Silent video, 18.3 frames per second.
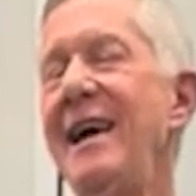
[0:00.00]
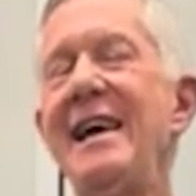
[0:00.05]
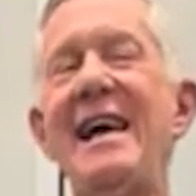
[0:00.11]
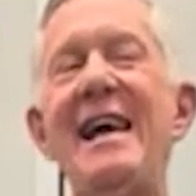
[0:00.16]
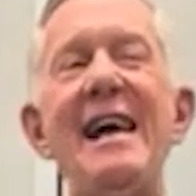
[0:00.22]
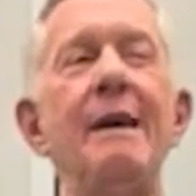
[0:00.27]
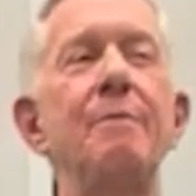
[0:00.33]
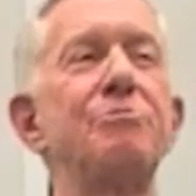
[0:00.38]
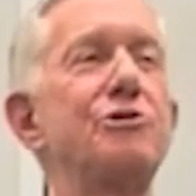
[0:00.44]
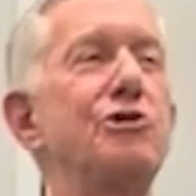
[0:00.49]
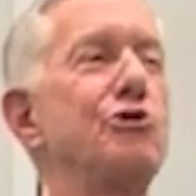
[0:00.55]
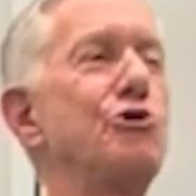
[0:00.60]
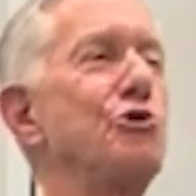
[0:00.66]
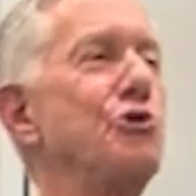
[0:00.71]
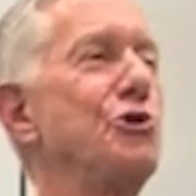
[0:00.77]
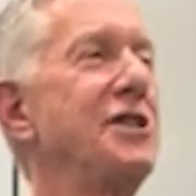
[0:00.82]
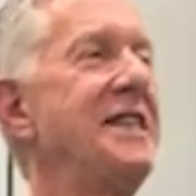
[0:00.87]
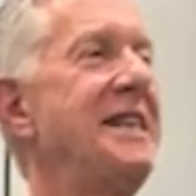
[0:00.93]

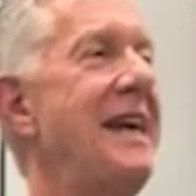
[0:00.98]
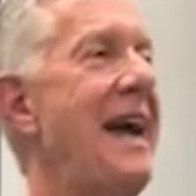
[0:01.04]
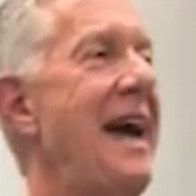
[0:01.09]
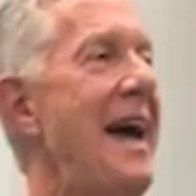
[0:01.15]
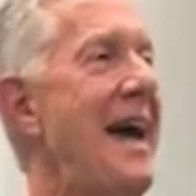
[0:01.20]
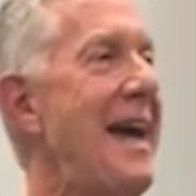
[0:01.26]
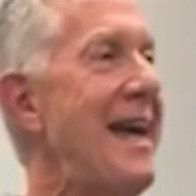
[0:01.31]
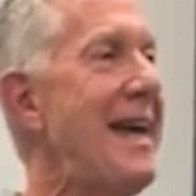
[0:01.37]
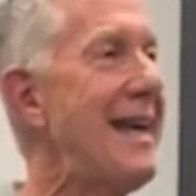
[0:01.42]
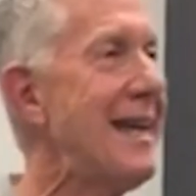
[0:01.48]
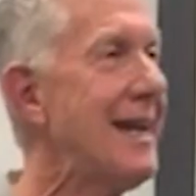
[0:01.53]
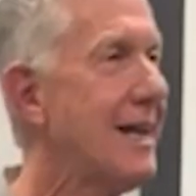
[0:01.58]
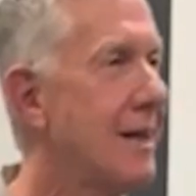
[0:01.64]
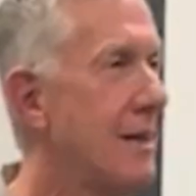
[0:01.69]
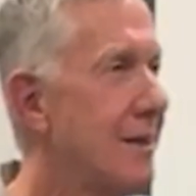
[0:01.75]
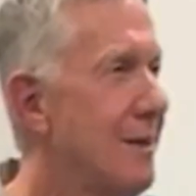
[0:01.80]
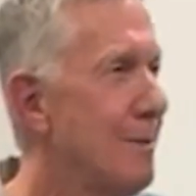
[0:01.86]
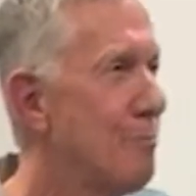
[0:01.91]
absolutely
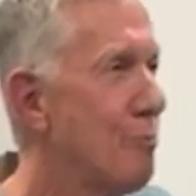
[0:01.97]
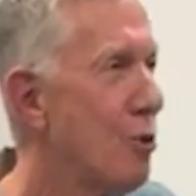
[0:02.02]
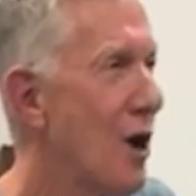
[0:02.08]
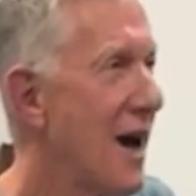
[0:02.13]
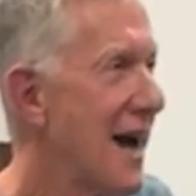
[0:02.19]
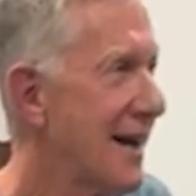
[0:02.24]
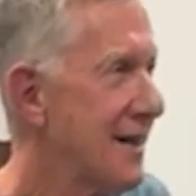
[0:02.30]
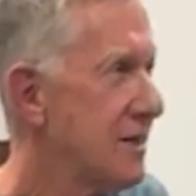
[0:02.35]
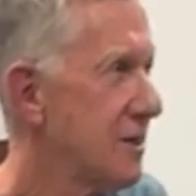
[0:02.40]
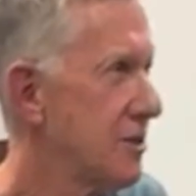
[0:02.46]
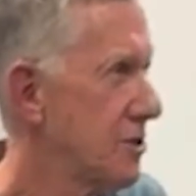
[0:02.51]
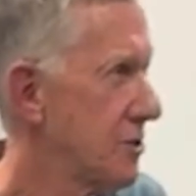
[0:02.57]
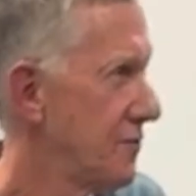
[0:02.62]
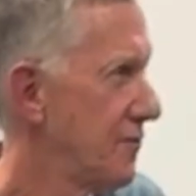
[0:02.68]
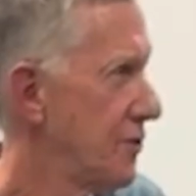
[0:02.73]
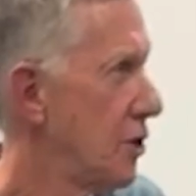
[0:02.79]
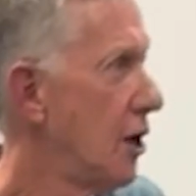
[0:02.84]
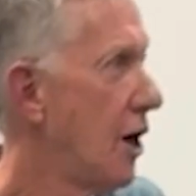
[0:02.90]
hated the practice
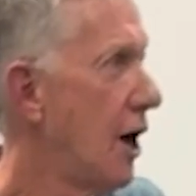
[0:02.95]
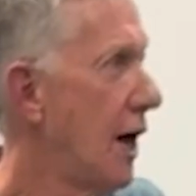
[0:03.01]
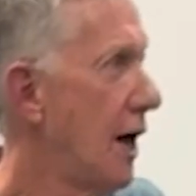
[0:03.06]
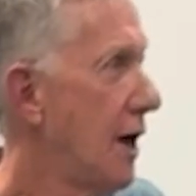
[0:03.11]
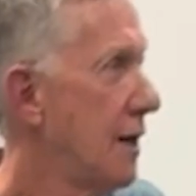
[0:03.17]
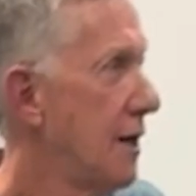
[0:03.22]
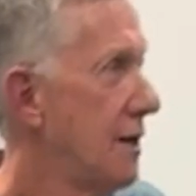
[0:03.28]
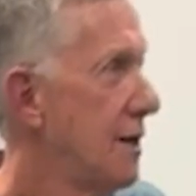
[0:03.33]
of law.